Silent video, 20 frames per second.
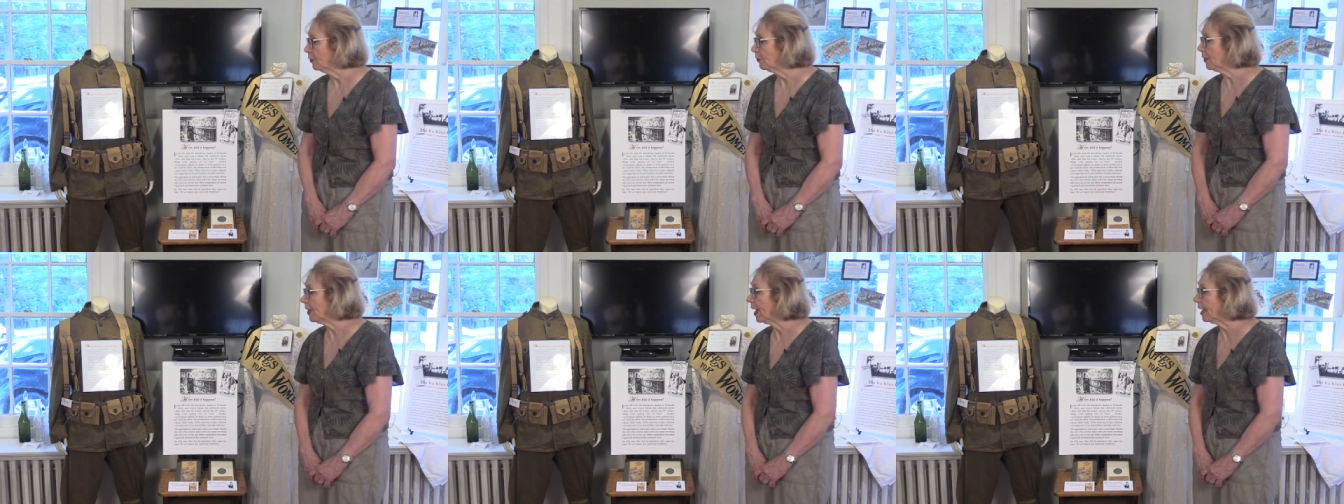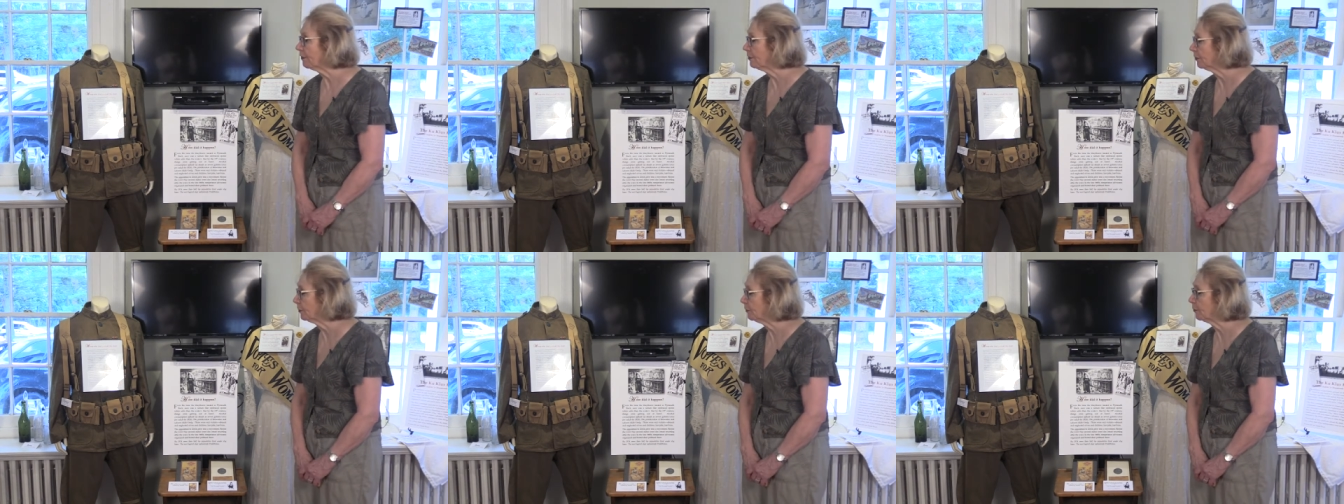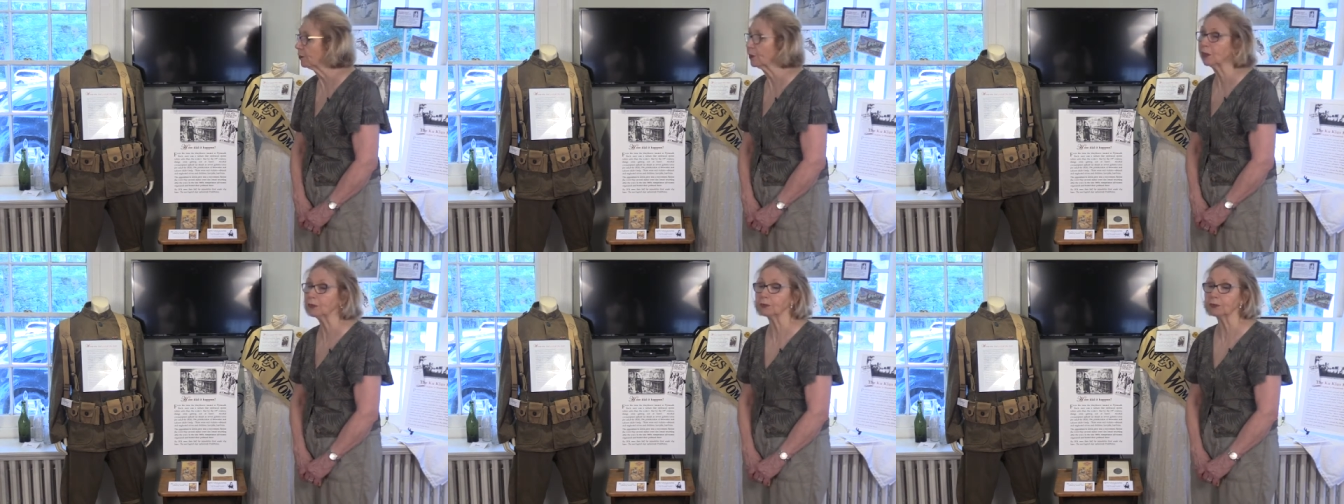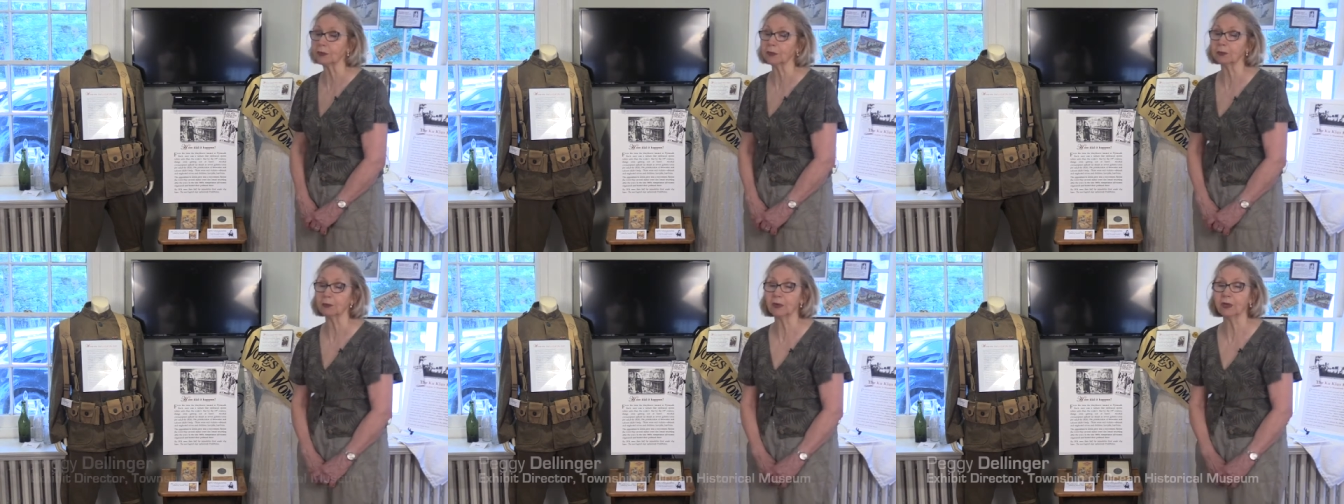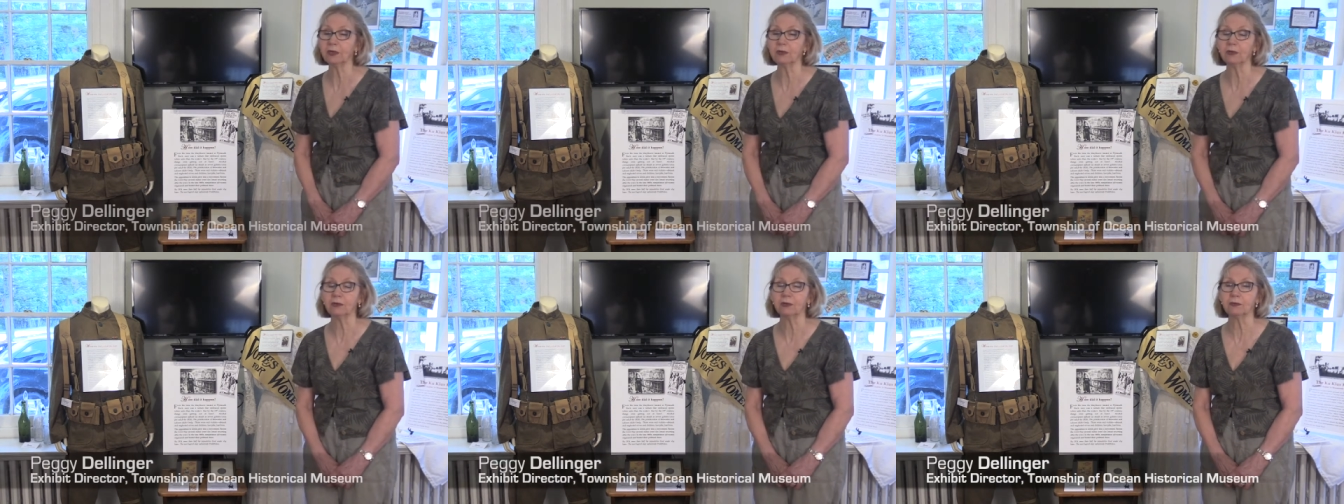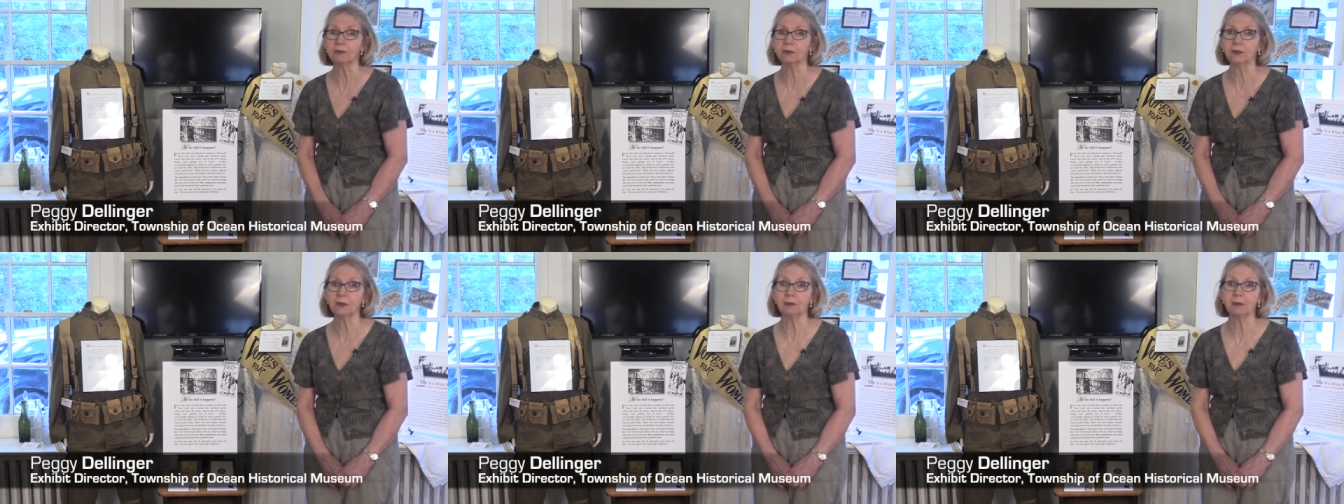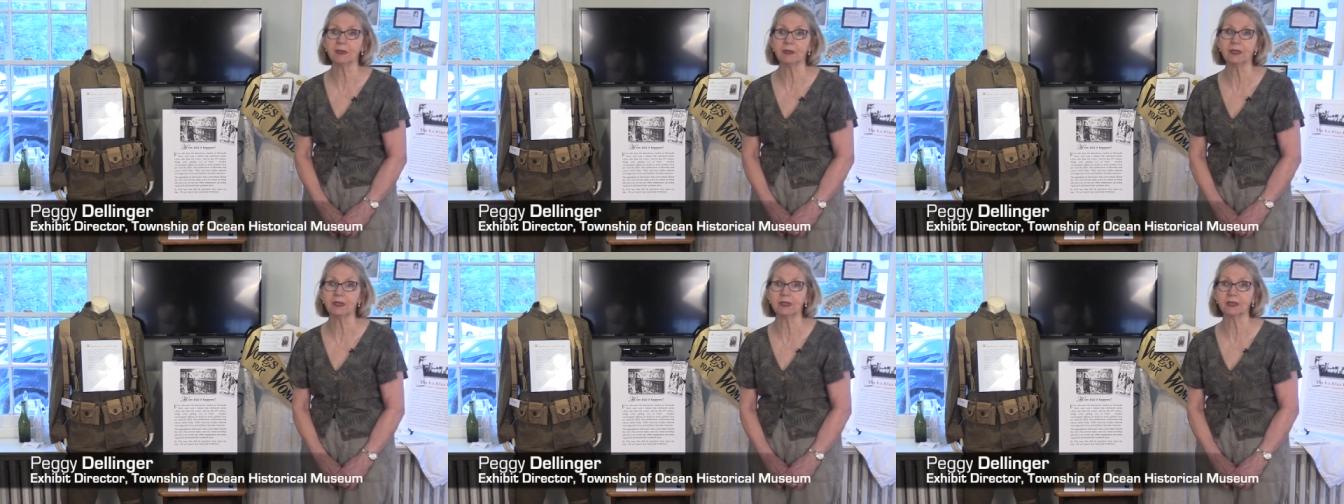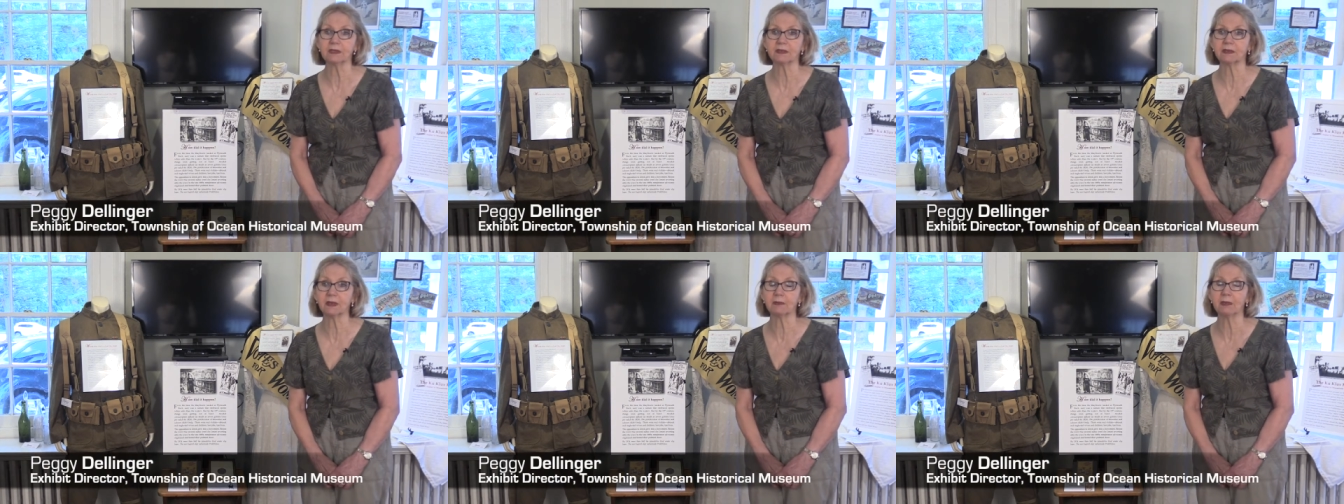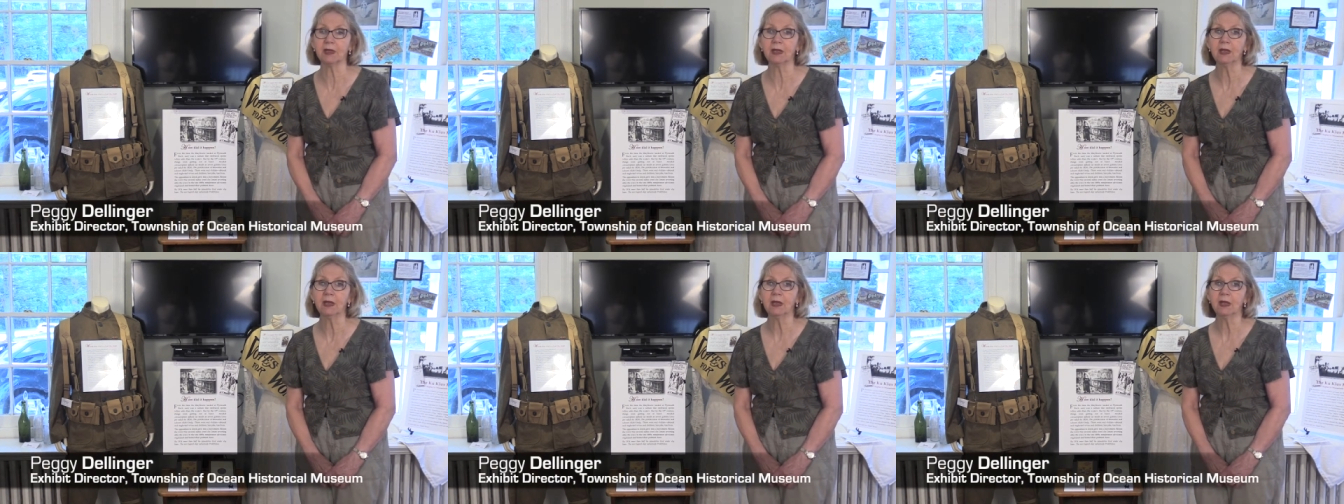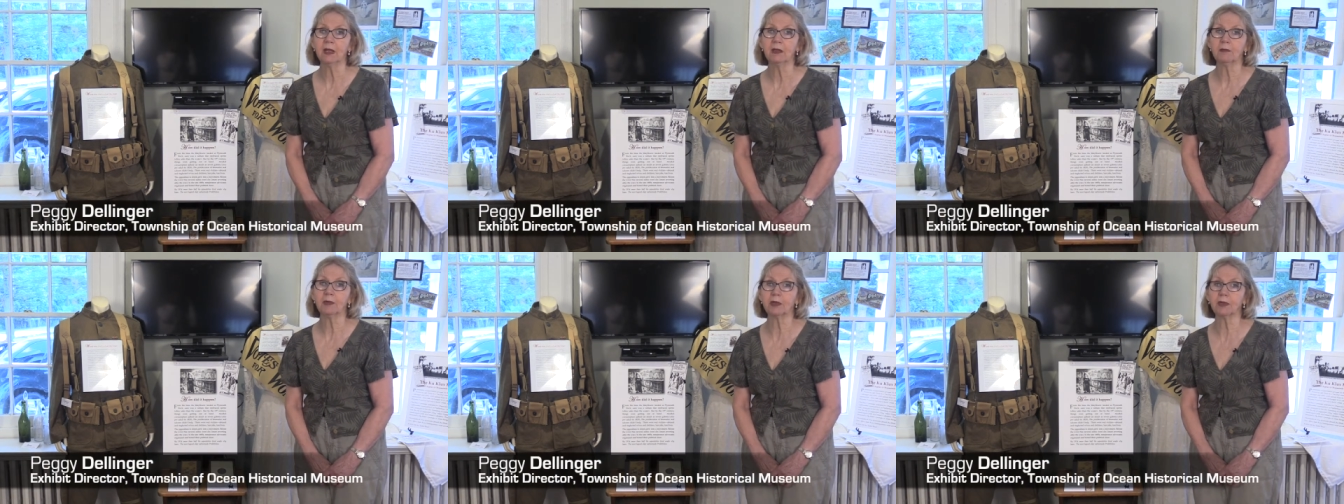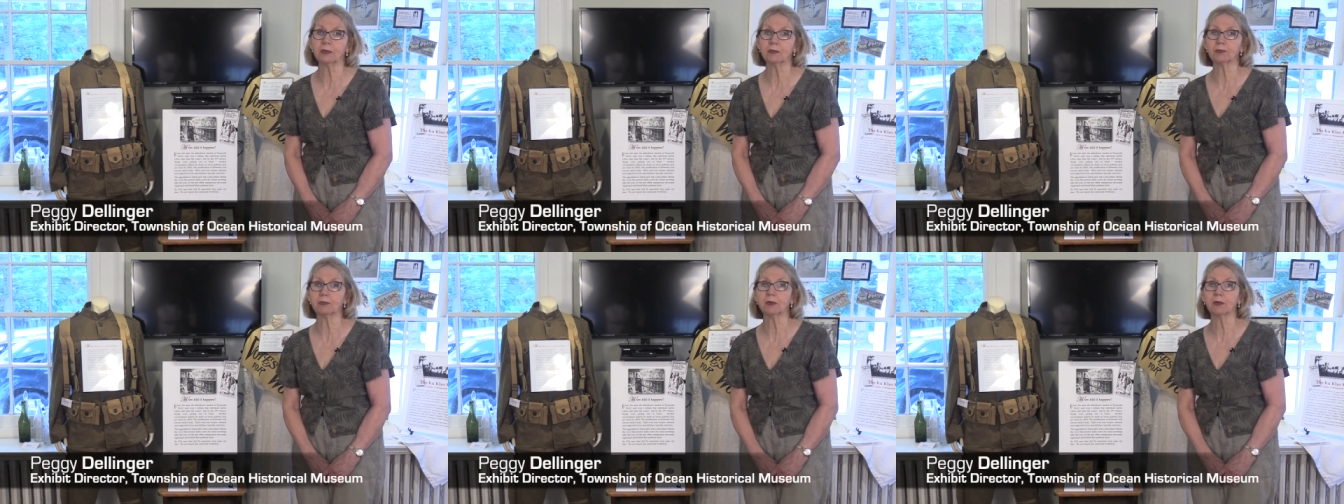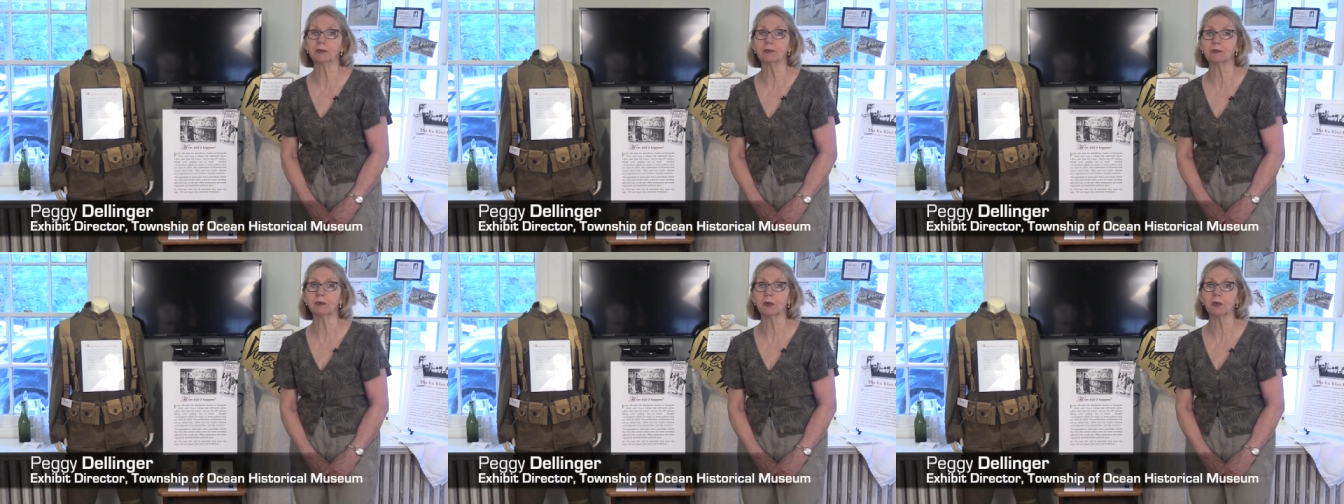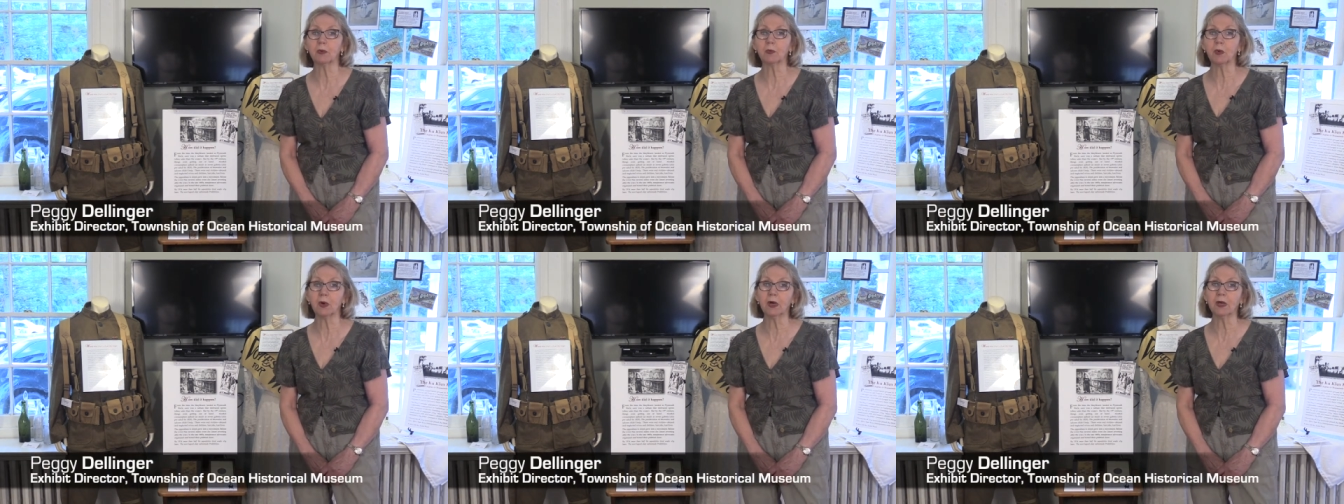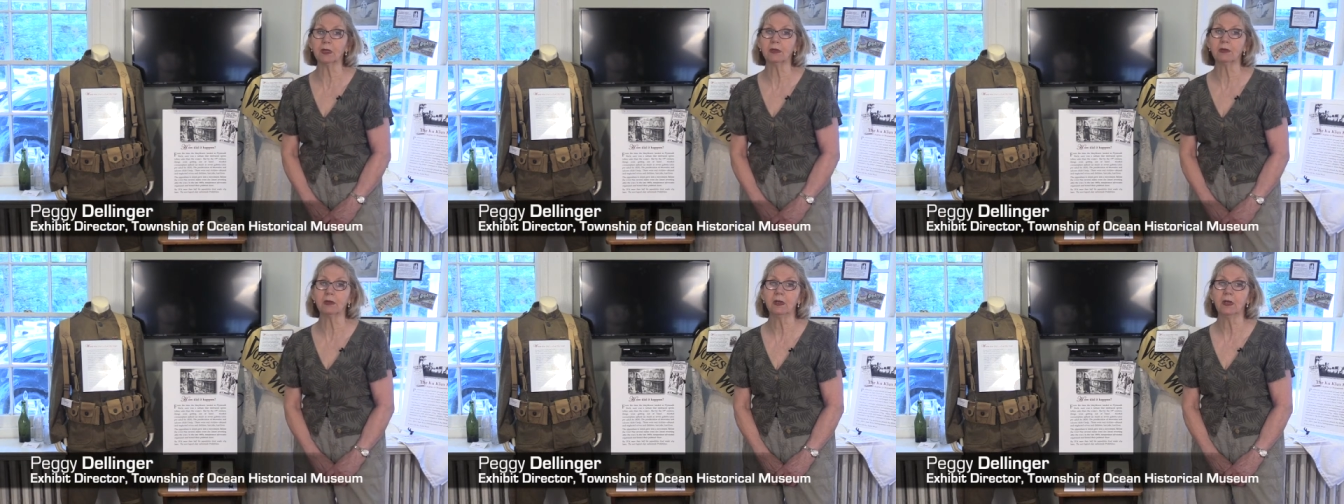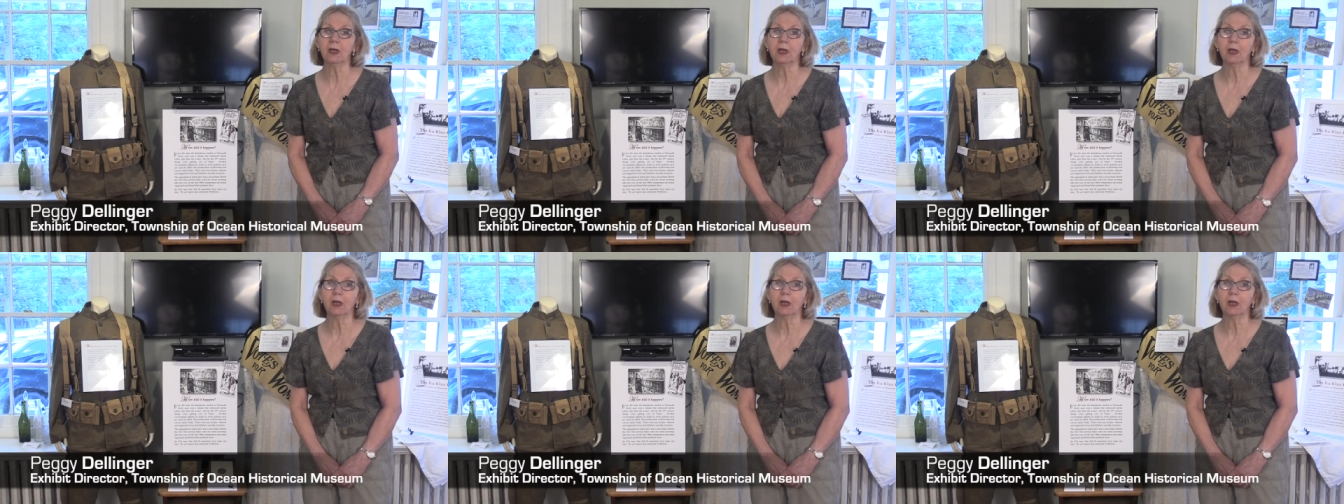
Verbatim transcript: We have a World War I uniform in the exhibit because World War I,